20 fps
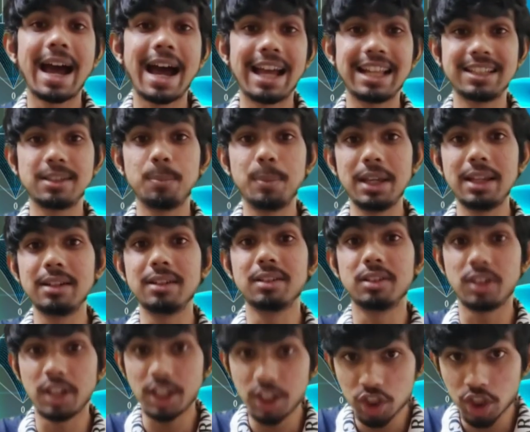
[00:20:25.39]
has
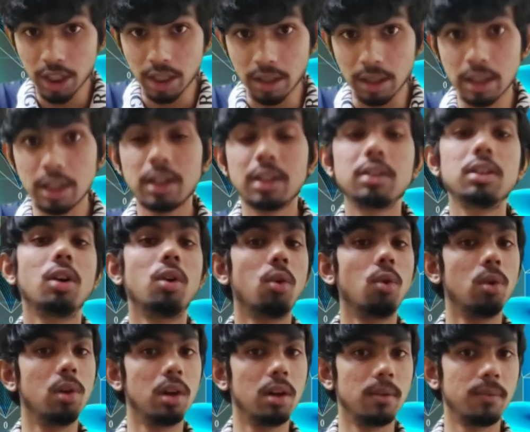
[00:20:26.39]
been reaching the
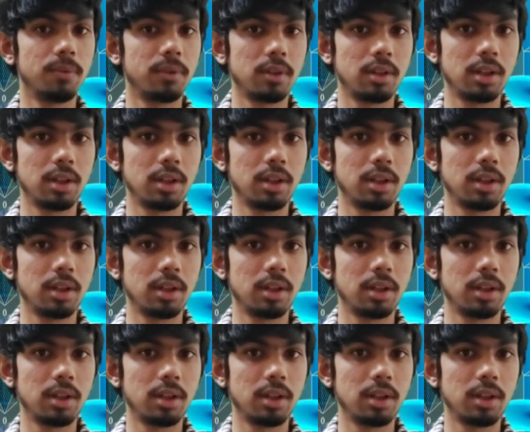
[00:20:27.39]
hole.